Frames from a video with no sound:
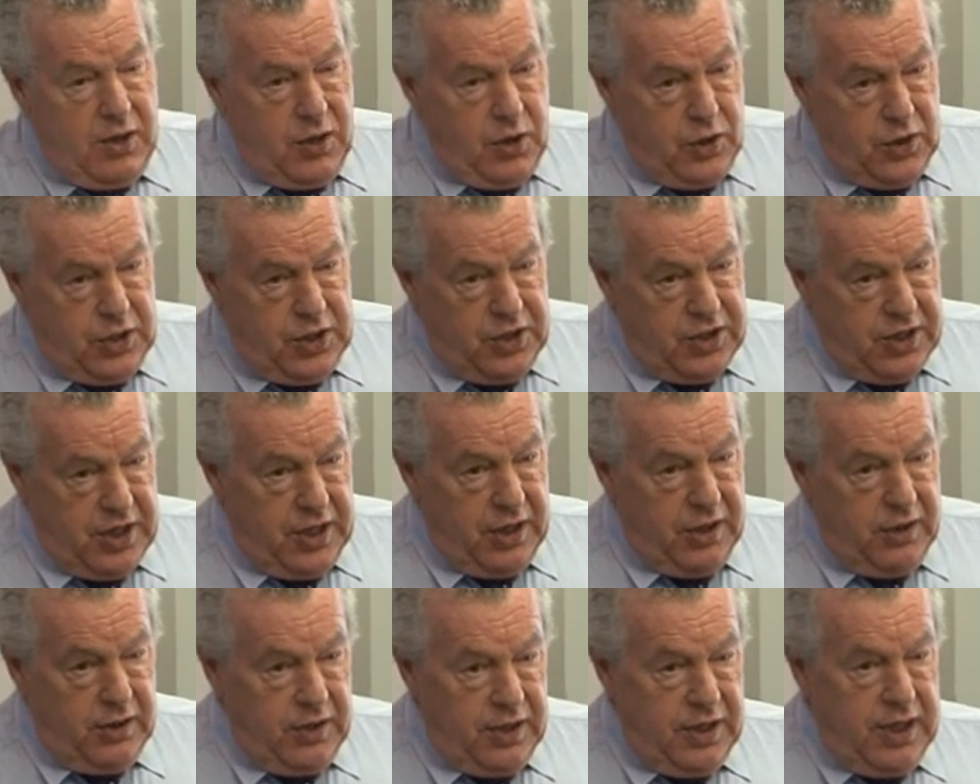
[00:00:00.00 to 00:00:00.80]

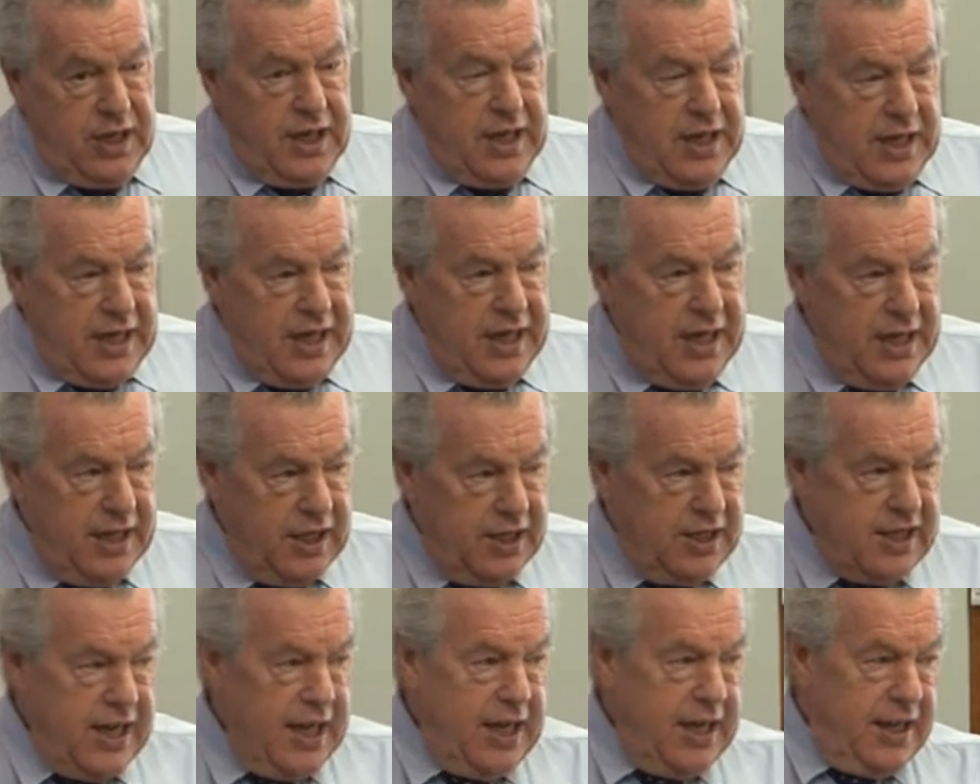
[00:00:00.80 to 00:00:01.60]
cortisol,
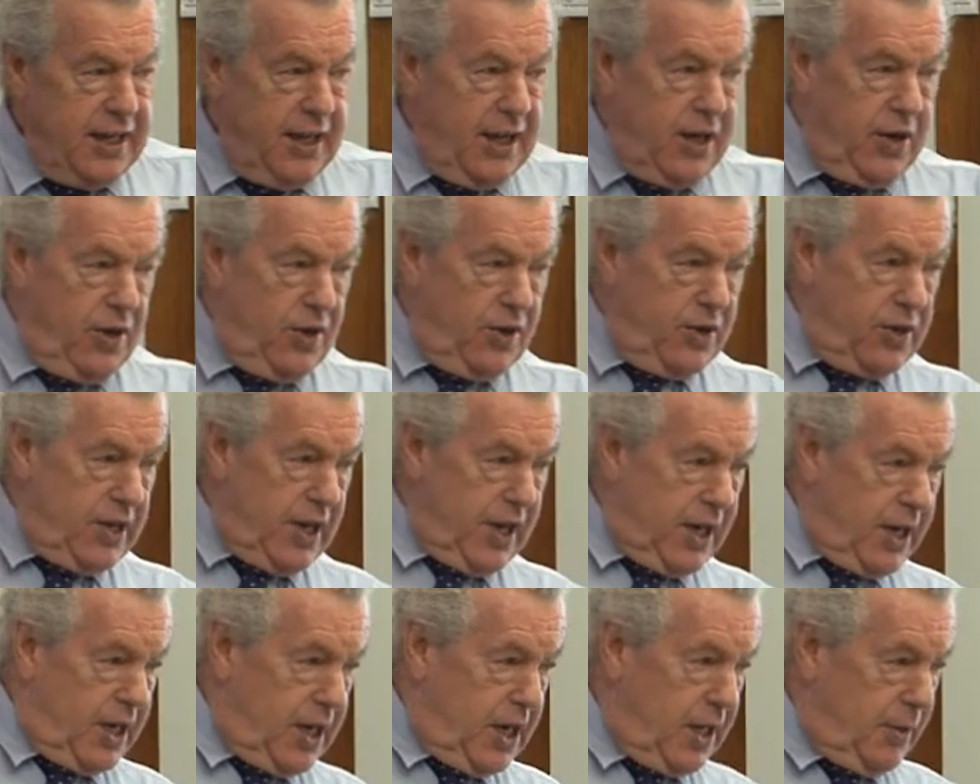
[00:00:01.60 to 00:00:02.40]
it'll take those
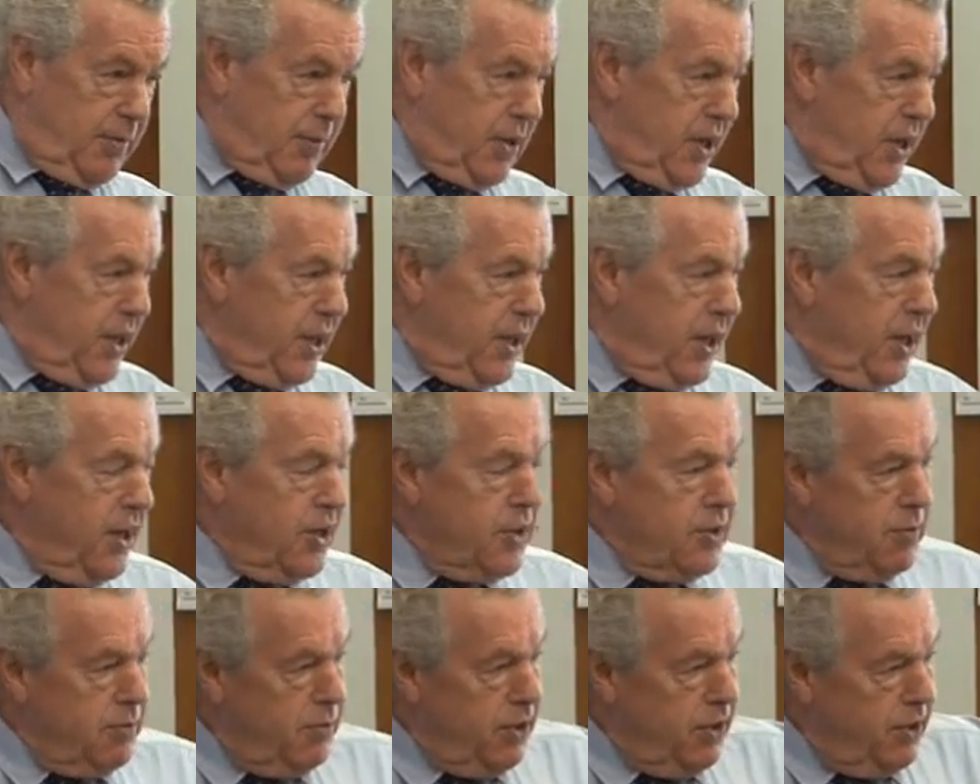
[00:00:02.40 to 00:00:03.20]
and it'll burn
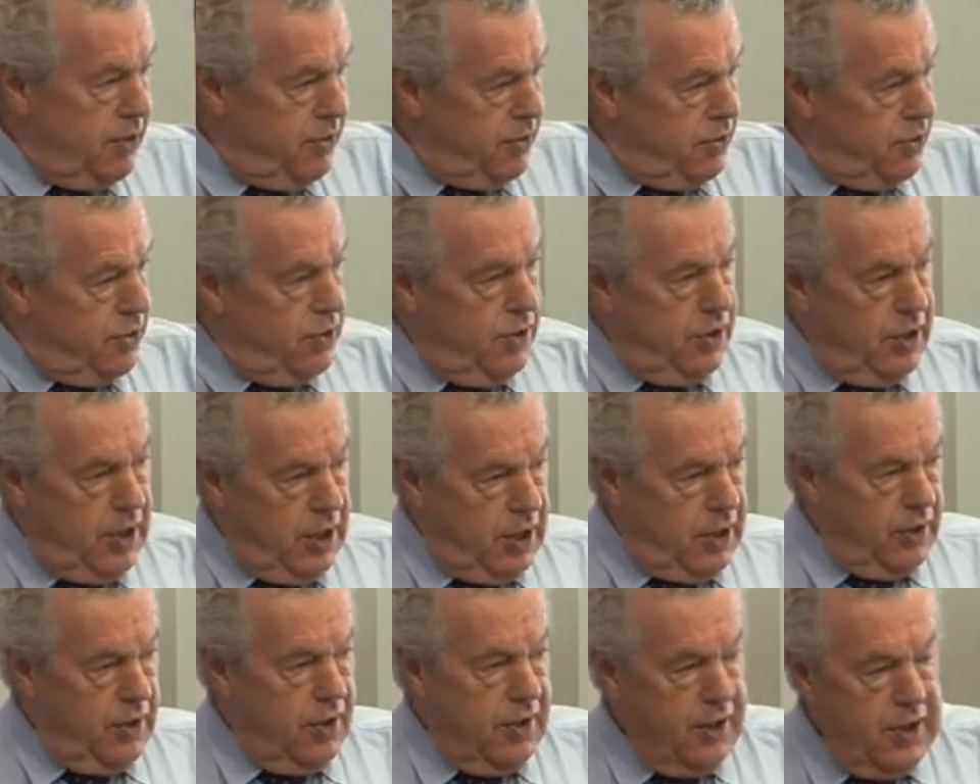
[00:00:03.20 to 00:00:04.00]
those and put them through the
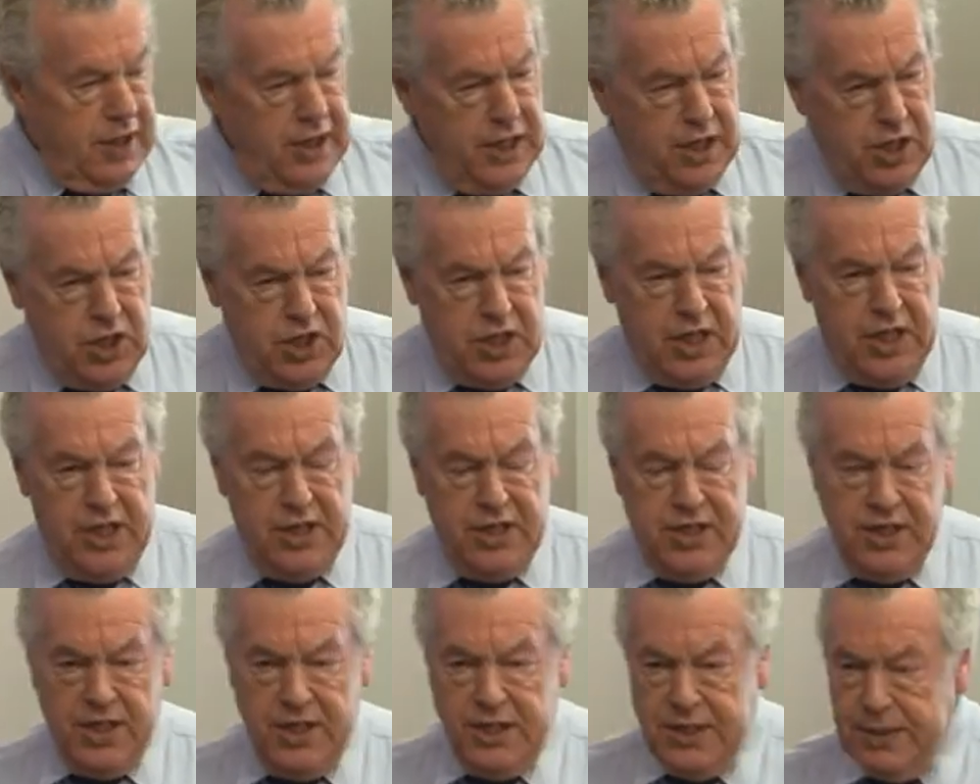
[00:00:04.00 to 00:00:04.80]

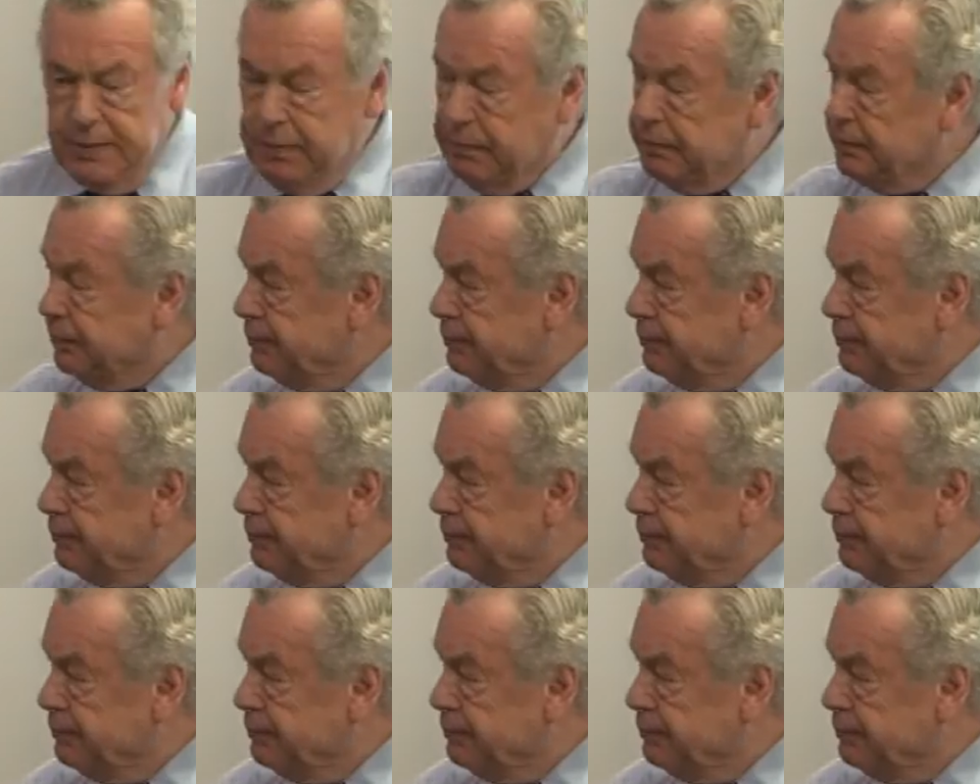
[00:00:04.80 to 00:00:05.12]
gluconeogenesis.